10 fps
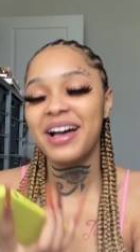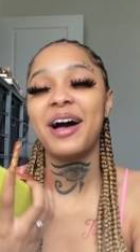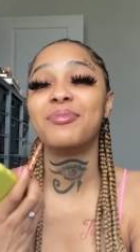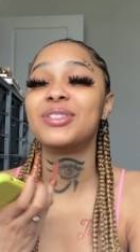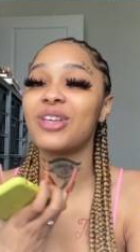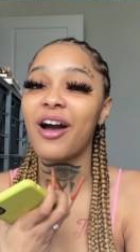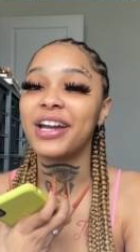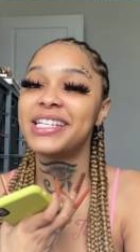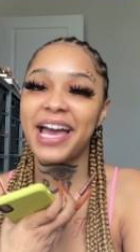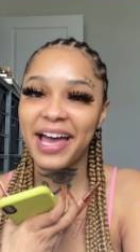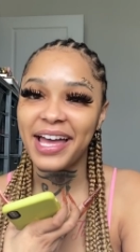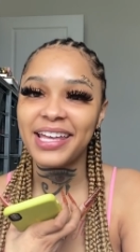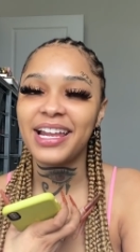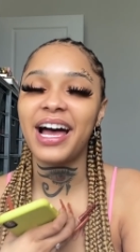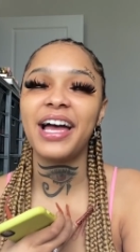I'm sorry,
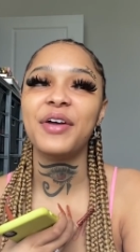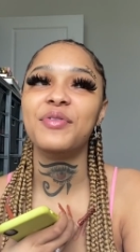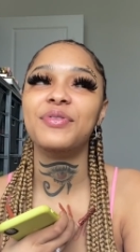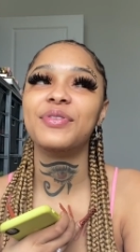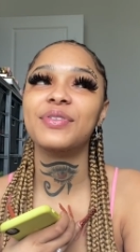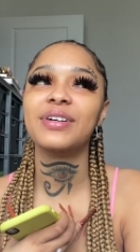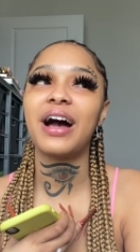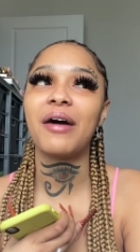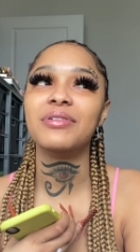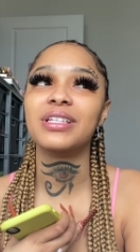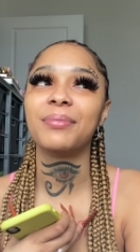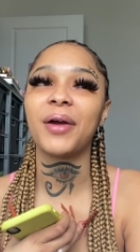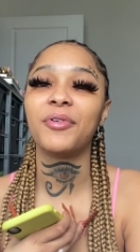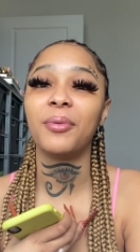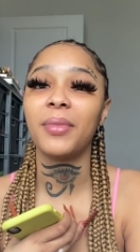Dad. I was in my
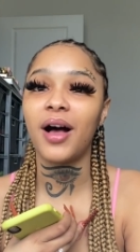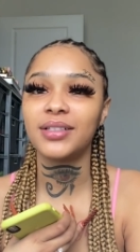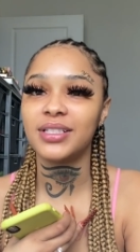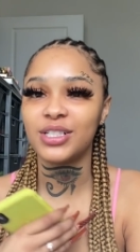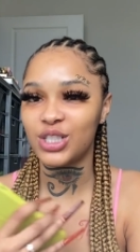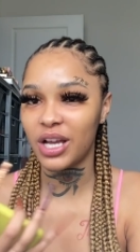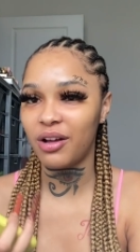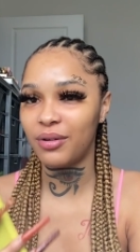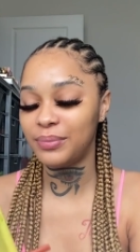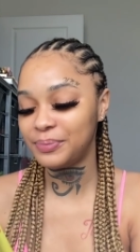room locked in a shell.